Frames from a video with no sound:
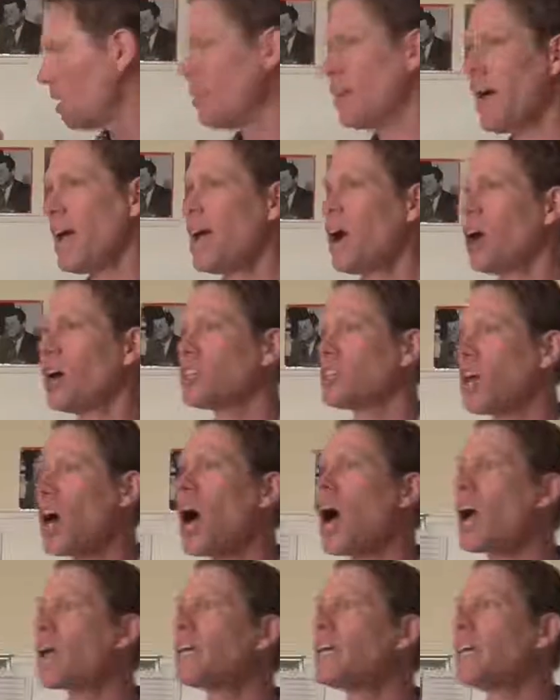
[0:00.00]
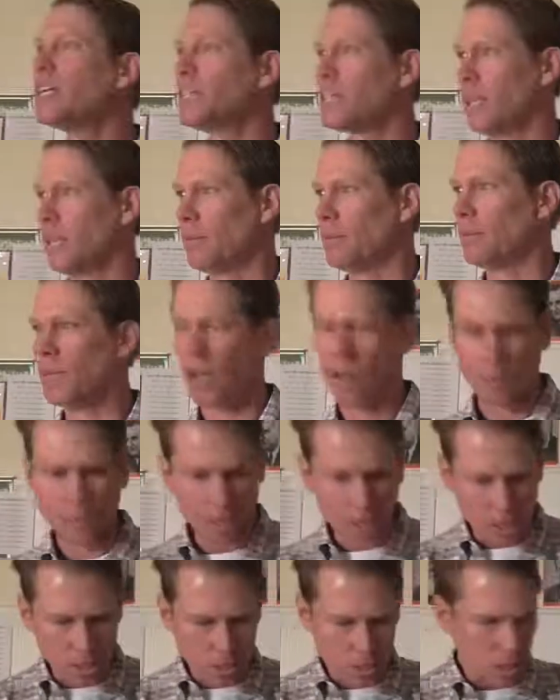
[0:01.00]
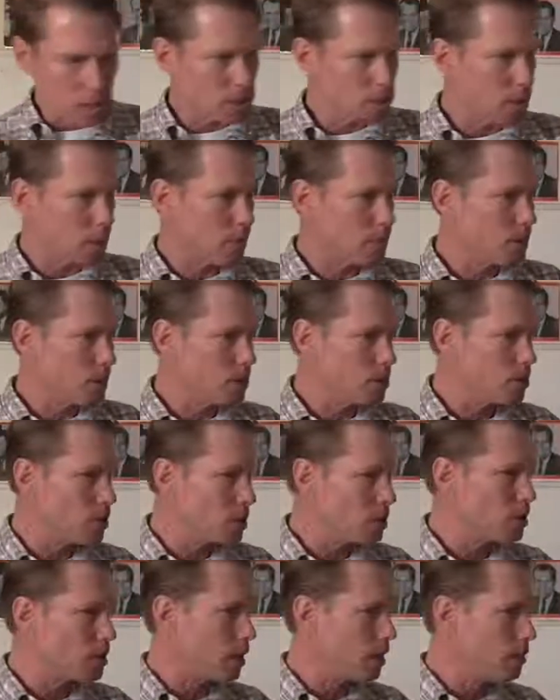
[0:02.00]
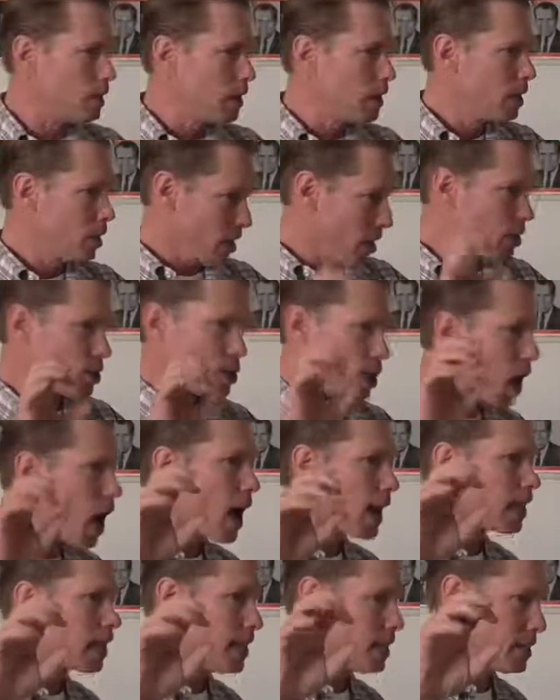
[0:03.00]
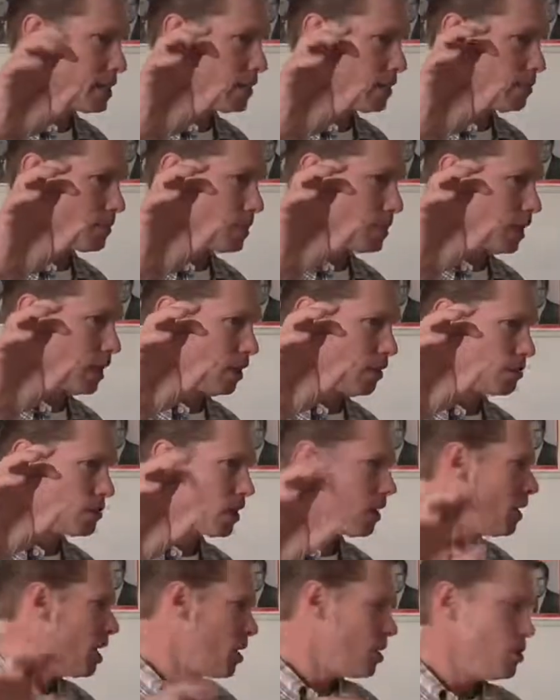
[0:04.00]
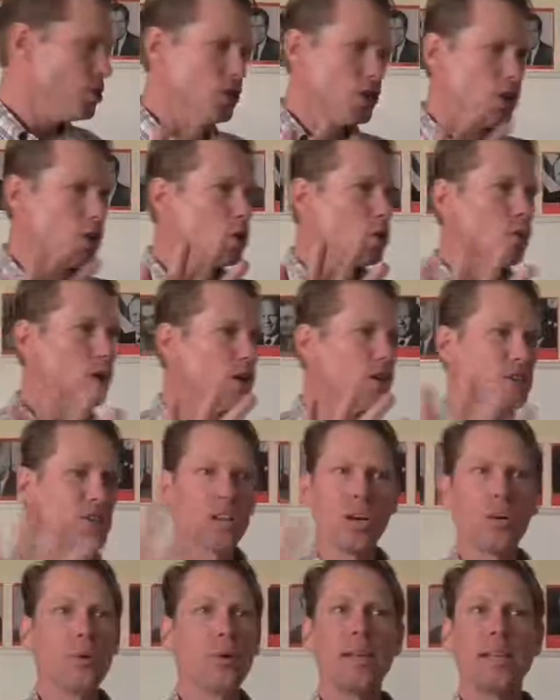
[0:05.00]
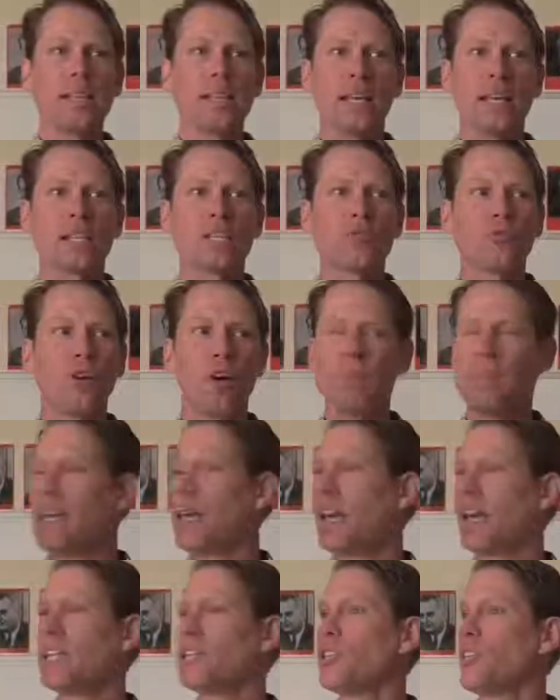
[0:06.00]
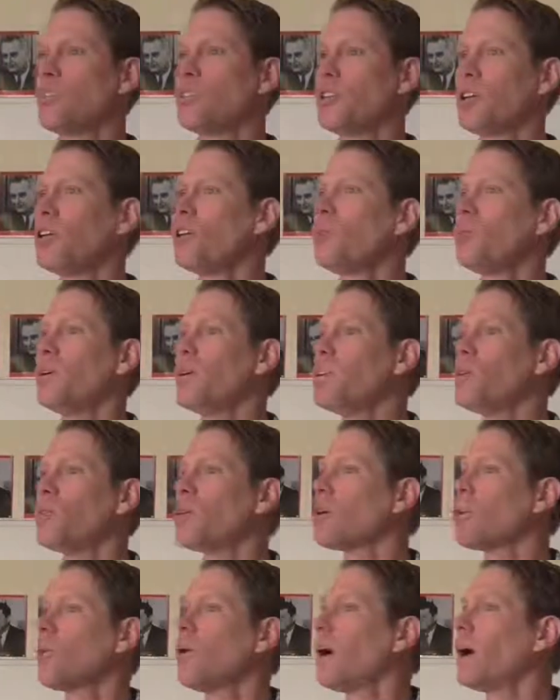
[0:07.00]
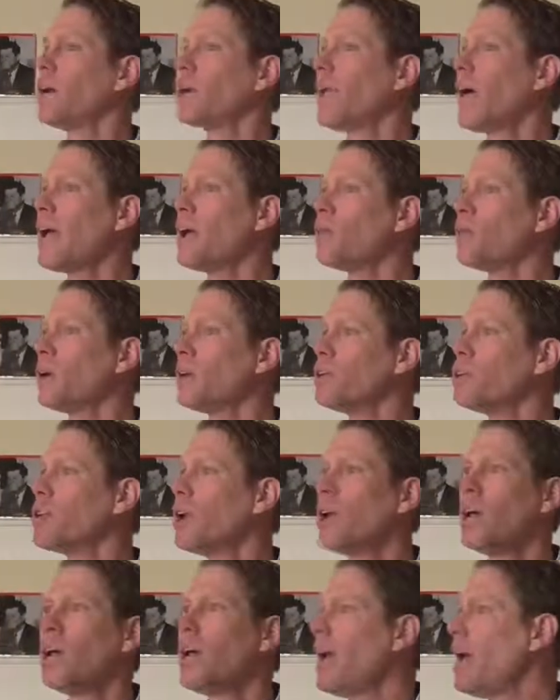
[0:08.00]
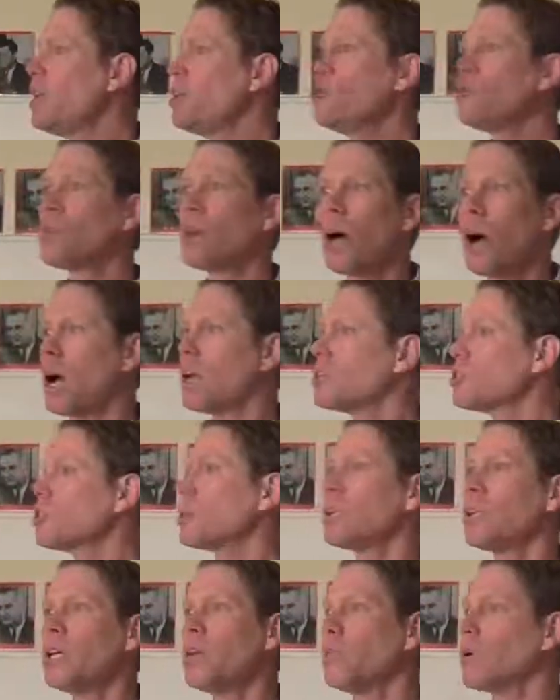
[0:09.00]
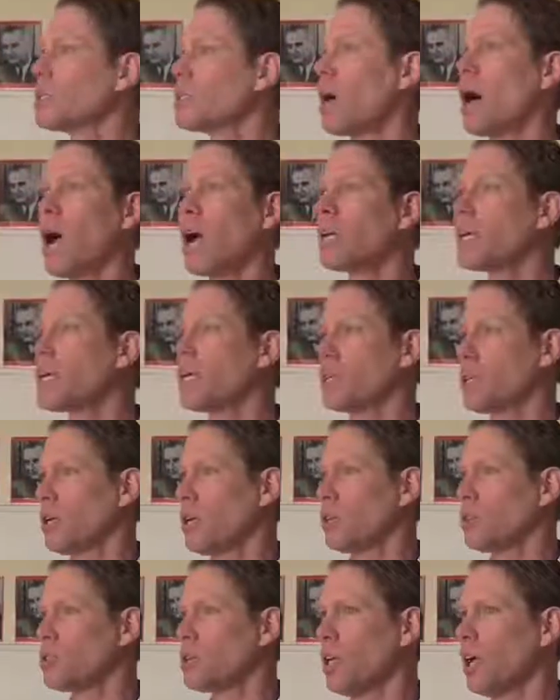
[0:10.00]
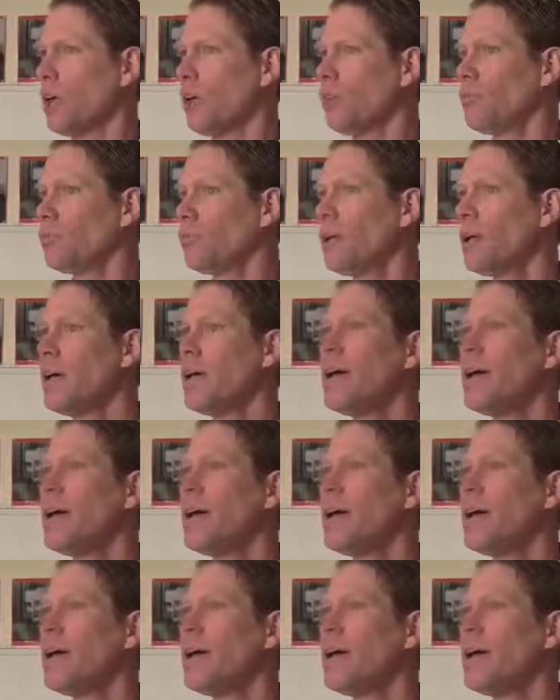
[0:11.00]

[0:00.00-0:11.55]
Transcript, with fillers: They are talking to themselves. I'm going to do this, then I'm going to do this, then They're talking to themselves. You were doing this from the age of two when you acquired language and you constantly were talking to yourself,